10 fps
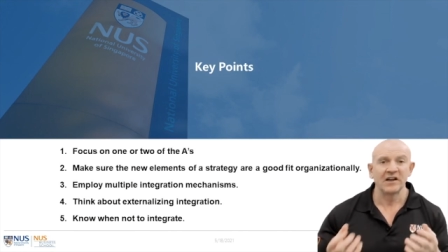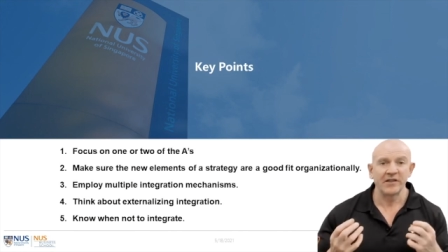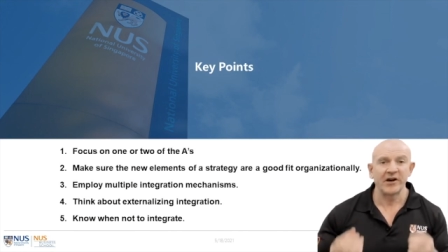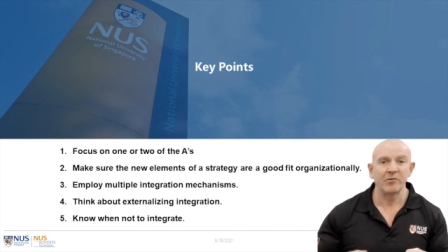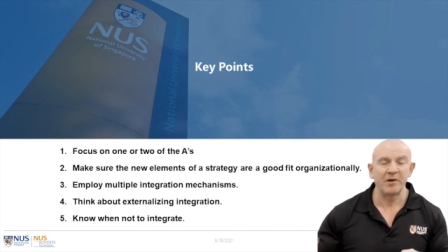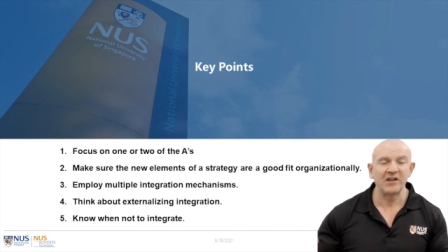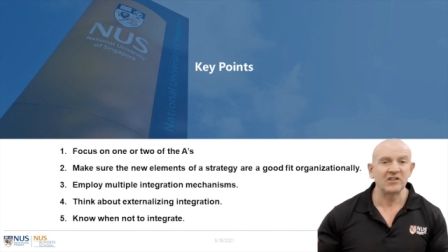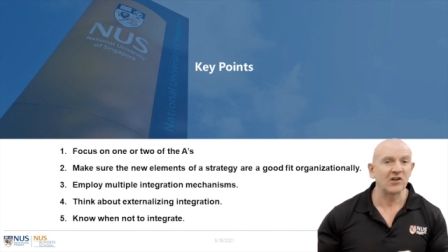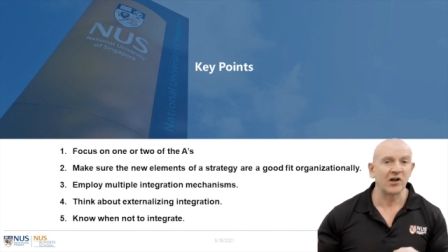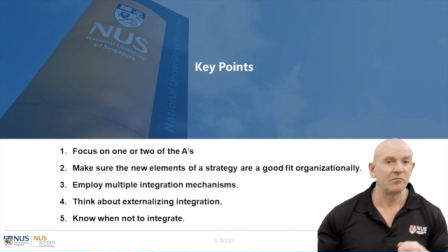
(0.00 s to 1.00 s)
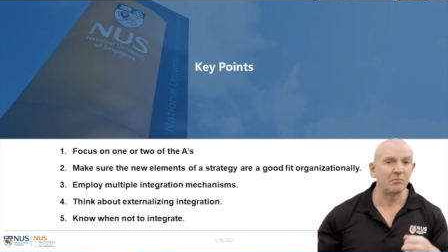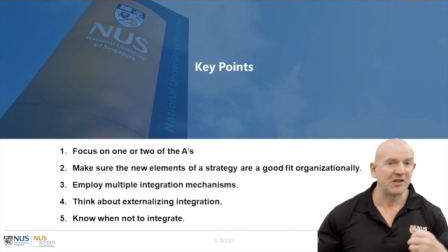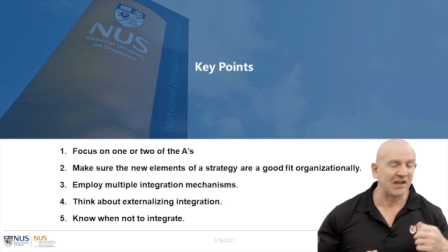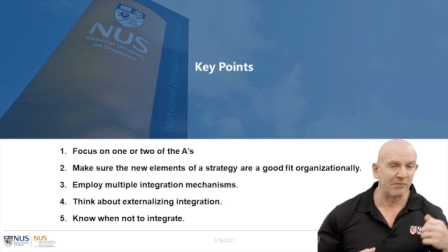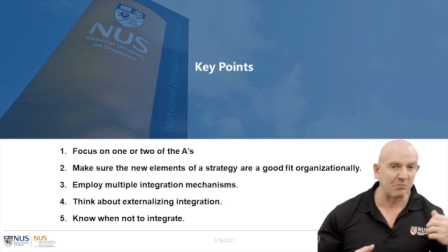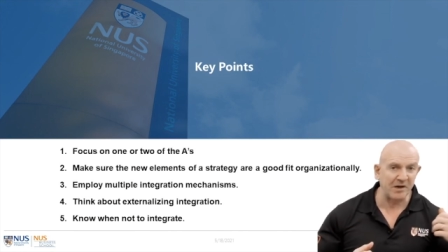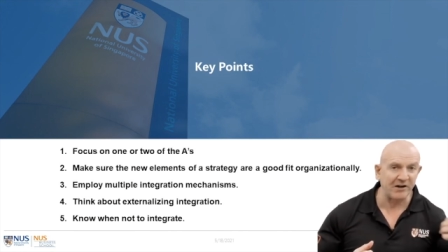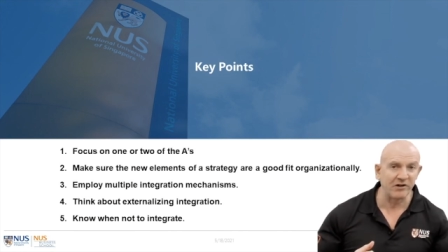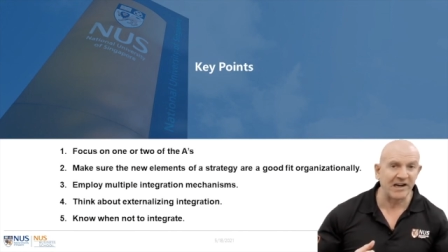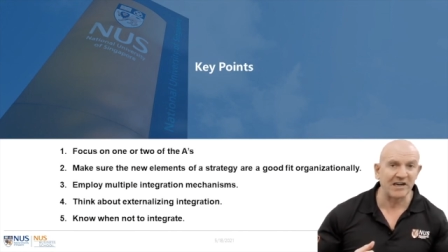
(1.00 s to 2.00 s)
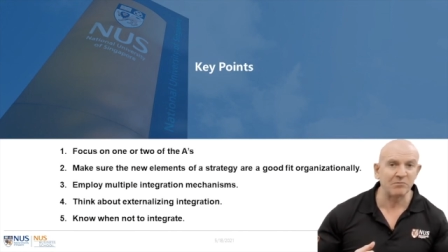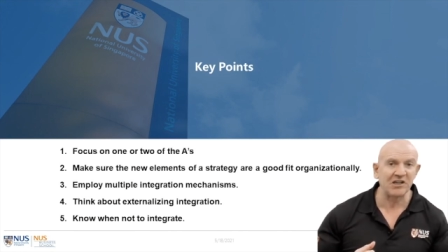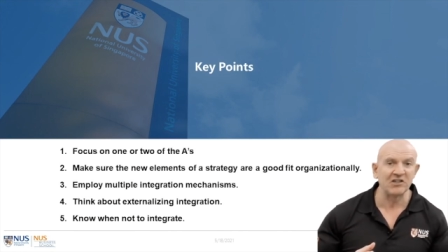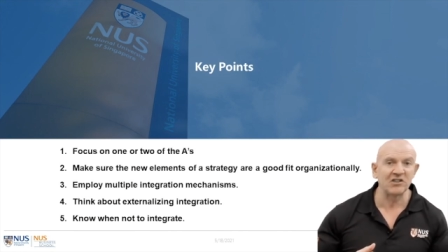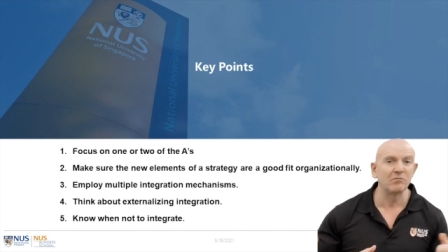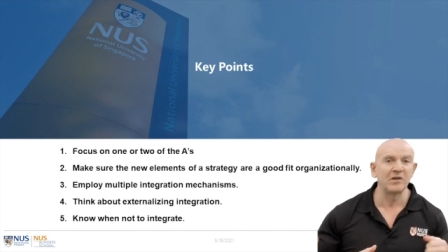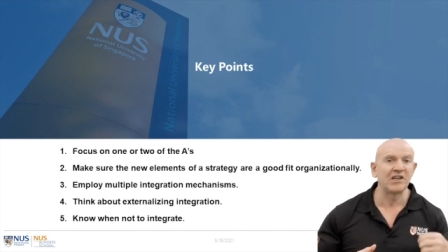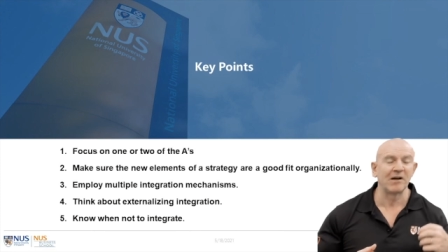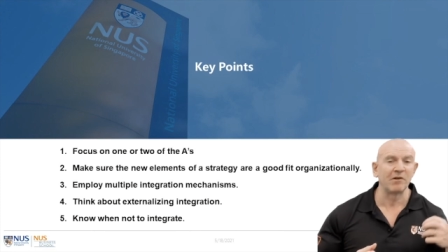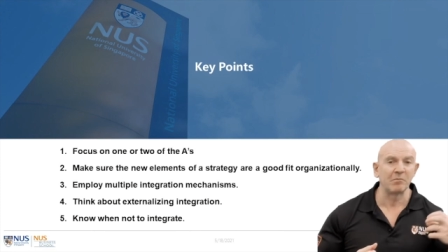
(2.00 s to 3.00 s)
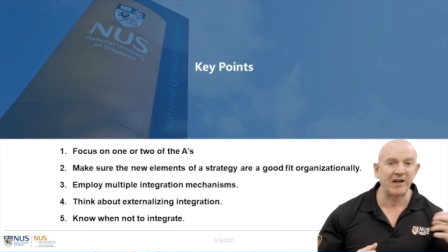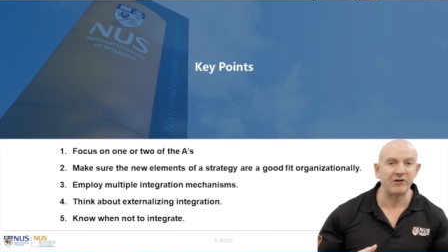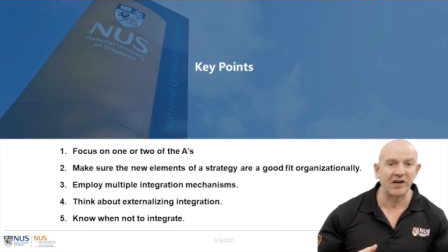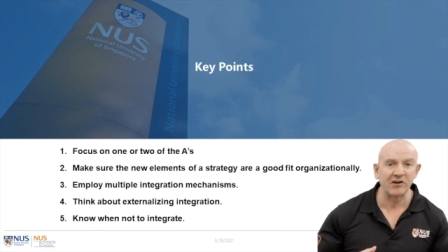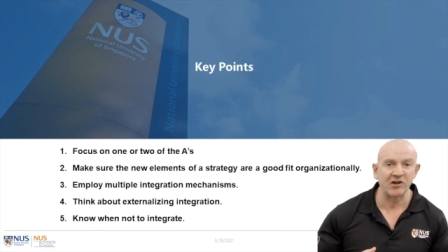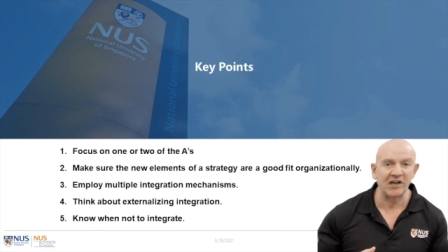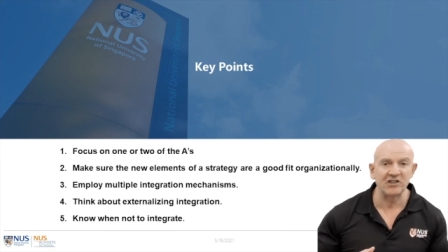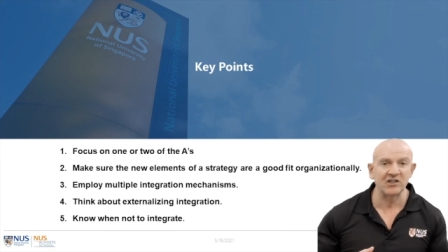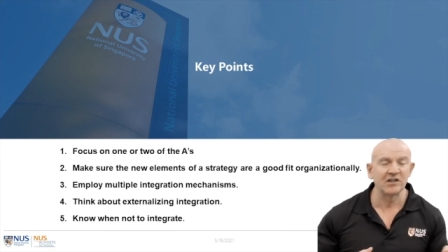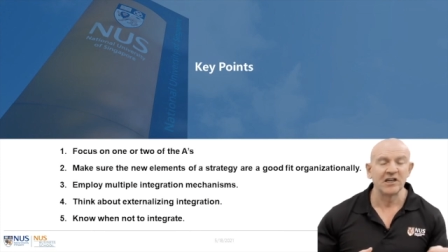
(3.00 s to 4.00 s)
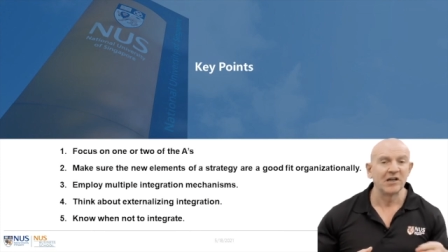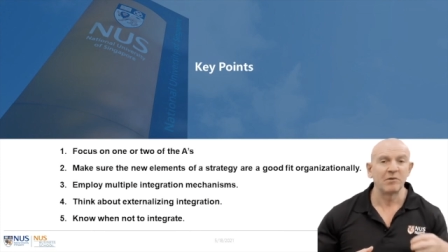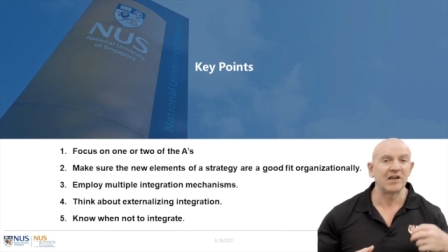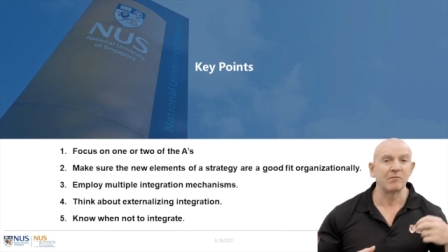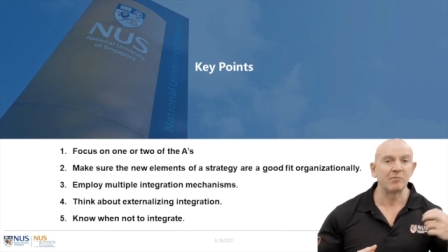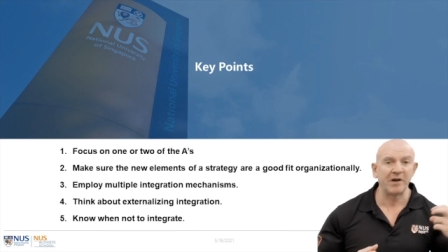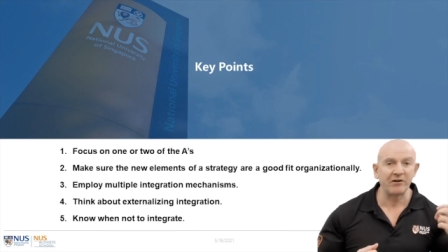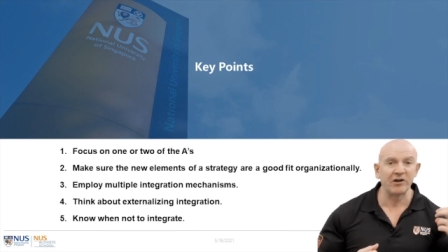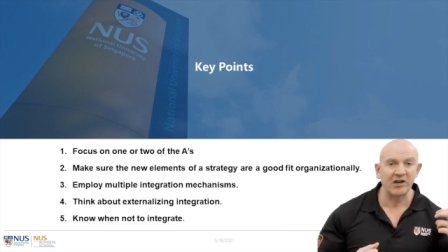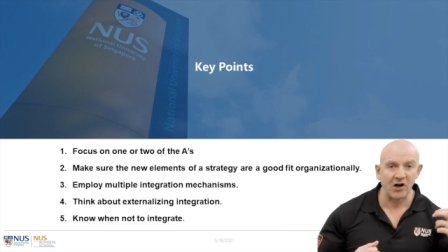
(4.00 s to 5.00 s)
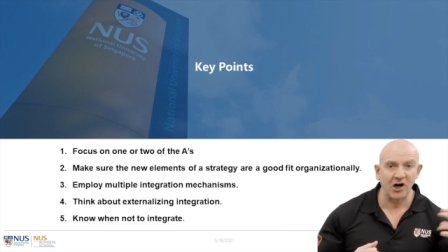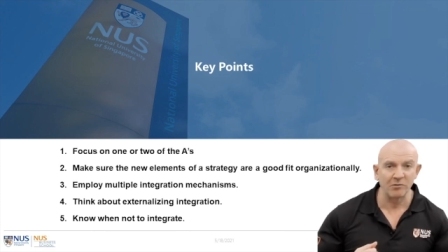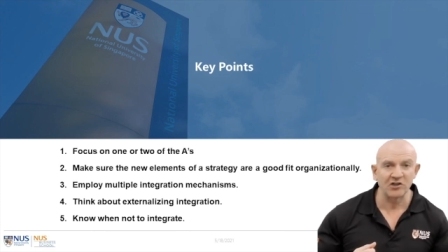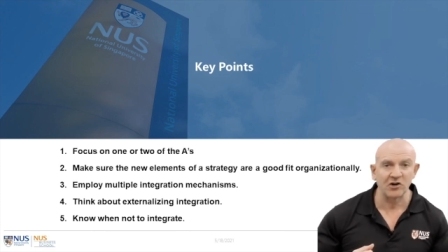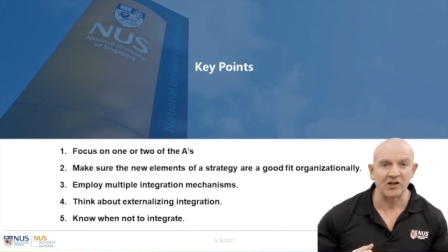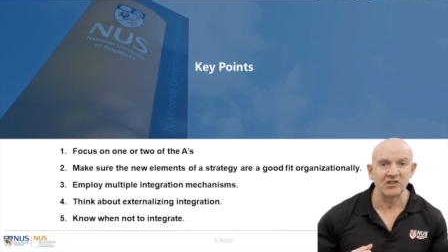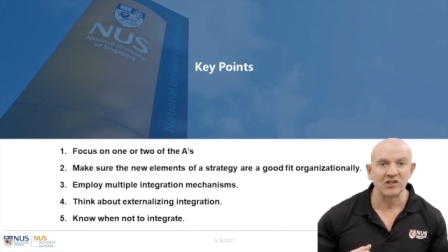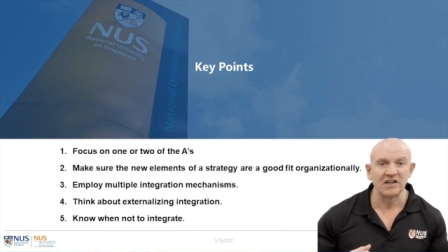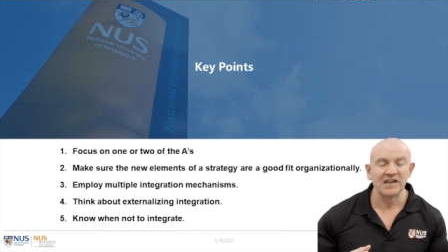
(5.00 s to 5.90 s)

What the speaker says: that are based on becoming better at adaptation, becoming better at aggregation, becoming better at arbitrage,